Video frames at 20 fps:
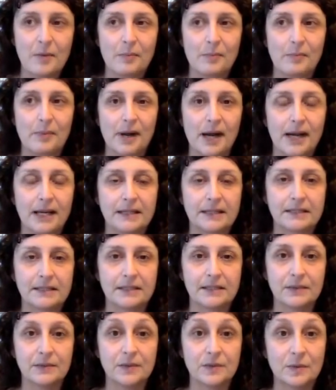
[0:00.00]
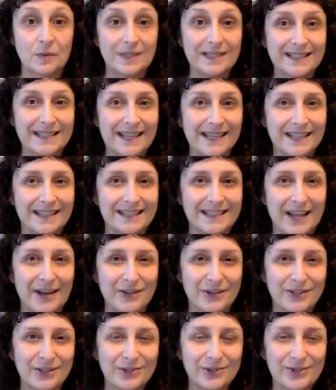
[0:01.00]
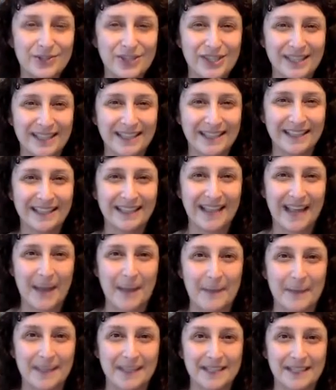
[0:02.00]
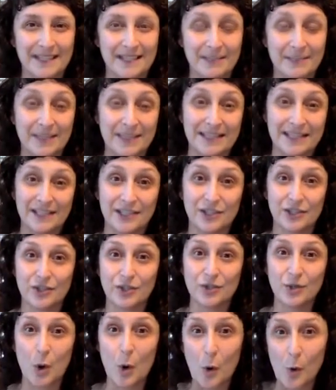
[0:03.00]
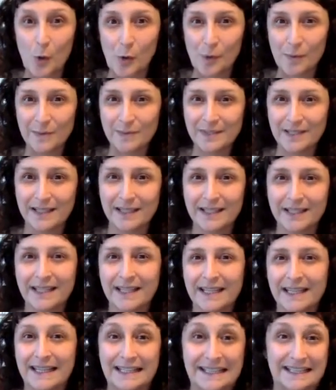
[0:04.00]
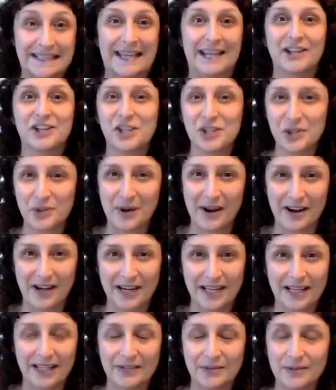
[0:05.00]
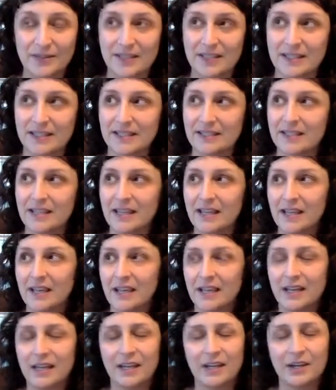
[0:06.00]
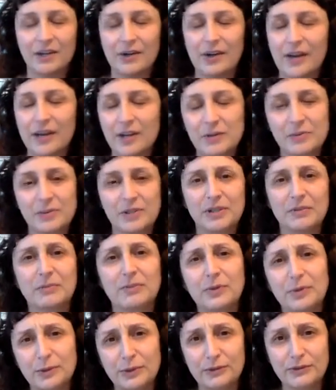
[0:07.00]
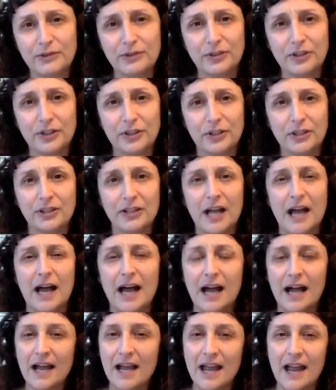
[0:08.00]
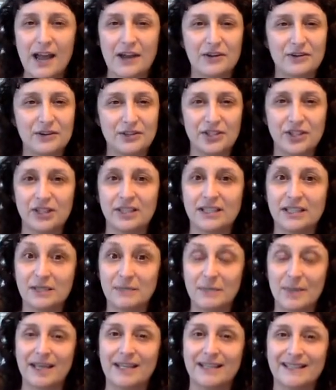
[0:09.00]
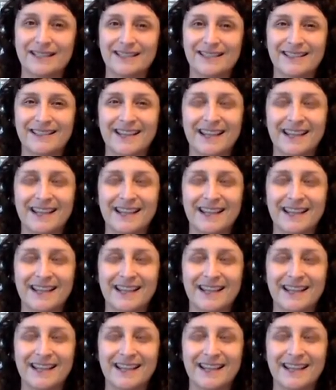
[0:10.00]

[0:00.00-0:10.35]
but it was one day down in Eugene at in my teacher's home, his sanctuary. It was this incredibly beautiful, high energy space.